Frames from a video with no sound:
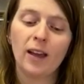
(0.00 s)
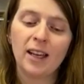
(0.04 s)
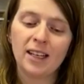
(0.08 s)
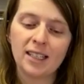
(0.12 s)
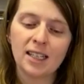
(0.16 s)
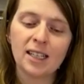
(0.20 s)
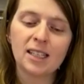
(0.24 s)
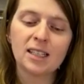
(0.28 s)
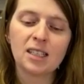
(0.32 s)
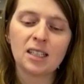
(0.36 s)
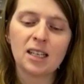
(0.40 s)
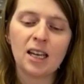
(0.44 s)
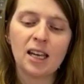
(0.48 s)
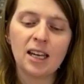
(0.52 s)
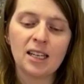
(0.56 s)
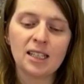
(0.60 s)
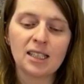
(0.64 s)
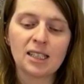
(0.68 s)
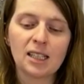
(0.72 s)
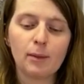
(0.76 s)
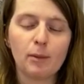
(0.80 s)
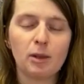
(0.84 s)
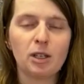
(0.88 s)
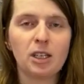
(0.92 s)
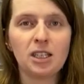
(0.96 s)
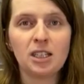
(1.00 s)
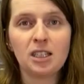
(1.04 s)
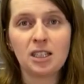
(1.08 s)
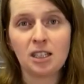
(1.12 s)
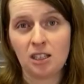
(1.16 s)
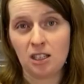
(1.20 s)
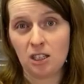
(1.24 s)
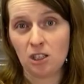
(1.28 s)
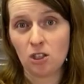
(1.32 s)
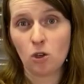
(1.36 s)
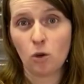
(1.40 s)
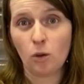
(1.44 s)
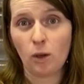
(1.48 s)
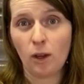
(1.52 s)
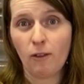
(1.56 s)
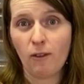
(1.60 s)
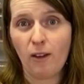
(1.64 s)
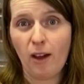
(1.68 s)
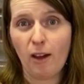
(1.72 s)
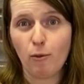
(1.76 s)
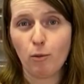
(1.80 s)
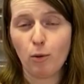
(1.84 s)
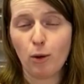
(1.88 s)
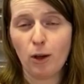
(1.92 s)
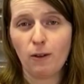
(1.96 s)
It is limited since it's only
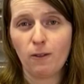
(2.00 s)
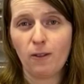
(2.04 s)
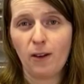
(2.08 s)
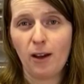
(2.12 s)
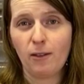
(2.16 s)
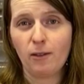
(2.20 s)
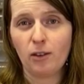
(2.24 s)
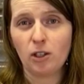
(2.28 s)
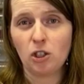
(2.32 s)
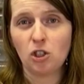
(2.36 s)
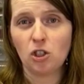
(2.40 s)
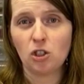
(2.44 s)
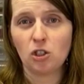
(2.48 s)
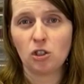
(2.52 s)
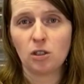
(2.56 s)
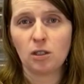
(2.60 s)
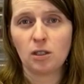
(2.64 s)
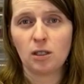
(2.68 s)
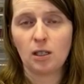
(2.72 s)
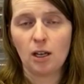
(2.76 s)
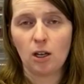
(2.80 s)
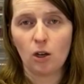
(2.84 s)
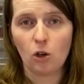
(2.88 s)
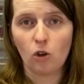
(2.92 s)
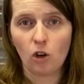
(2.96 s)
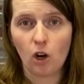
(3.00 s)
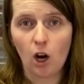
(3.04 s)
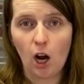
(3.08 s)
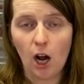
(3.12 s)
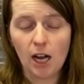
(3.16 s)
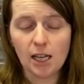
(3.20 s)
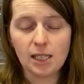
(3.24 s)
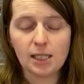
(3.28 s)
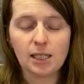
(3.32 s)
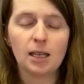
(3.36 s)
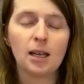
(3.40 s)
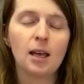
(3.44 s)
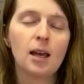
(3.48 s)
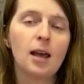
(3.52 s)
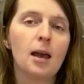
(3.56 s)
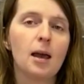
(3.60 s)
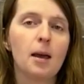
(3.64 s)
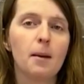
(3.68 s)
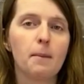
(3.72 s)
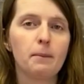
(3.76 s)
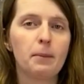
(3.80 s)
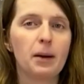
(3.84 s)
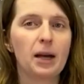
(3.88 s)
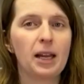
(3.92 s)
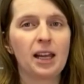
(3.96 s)
5.5 inches across,
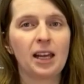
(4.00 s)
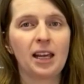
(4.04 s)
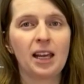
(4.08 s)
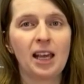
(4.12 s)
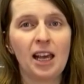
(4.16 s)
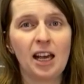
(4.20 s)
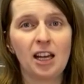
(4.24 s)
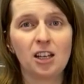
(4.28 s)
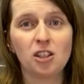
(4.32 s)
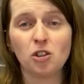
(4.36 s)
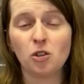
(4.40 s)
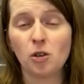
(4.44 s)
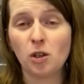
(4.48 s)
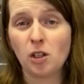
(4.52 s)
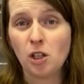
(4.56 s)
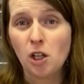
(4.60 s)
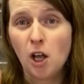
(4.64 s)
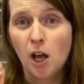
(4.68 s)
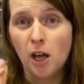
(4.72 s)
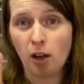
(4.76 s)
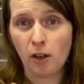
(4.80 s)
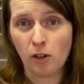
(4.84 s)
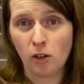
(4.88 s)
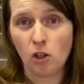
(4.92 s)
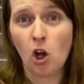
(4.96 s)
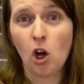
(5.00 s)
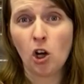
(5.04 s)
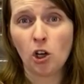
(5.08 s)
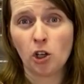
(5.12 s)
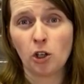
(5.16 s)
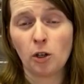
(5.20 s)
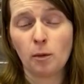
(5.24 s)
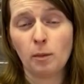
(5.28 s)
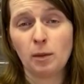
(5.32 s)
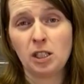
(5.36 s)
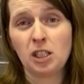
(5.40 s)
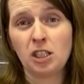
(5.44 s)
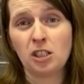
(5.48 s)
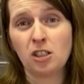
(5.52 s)
but it can do a lot longer